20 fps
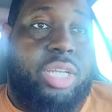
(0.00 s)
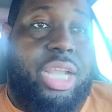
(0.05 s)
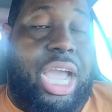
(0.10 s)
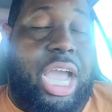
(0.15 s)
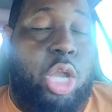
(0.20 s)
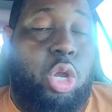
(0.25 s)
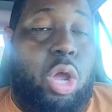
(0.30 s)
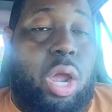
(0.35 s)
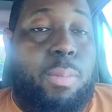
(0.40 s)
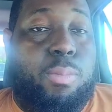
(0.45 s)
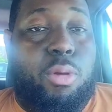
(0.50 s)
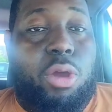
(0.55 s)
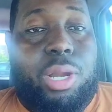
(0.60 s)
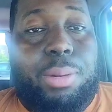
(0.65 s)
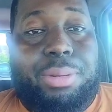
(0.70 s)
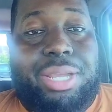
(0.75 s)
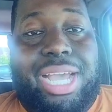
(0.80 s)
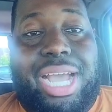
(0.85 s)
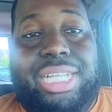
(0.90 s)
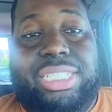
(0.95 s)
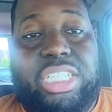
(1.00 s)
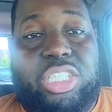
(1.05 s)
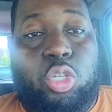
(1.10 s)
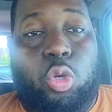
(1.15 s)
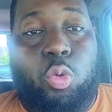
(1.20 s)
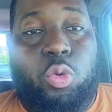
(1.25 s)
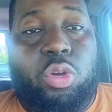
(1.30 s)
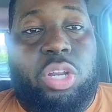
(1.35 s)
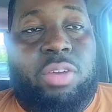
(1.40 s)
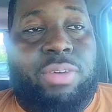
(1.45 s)
I know I brought up
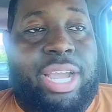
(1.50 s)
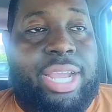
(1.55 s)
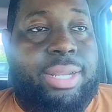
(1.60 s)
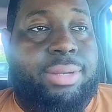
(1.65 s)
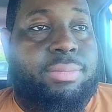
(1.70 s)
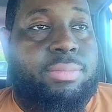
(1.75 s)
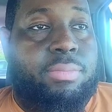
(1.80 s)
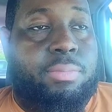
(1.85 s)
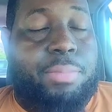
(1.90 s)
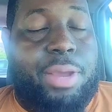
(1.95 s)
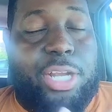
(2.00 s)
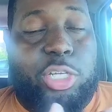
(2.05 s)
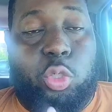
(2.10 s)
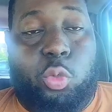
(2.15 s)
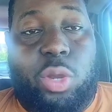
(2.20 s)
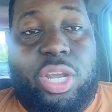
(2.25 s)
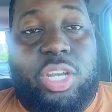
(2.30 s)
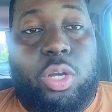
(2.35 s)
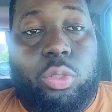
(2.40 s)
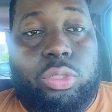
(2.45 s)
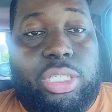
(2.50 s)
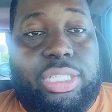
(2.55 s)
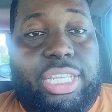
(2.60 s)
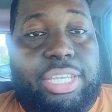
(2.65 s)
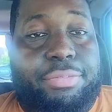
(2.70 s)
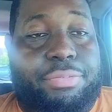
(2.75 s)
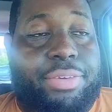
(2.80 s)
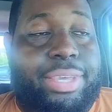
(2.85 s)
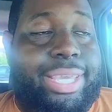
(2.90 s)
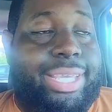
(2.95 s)
continuity, right? Patrick Queen knows the
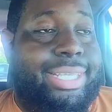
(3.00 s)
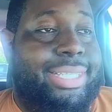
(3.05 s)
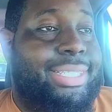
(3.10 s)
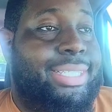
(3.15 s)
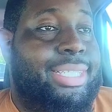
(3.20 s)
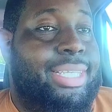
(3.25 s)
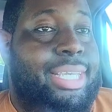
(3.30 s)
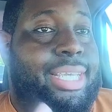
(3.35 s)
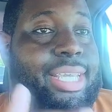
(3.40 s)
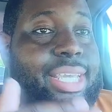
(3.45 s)
defense.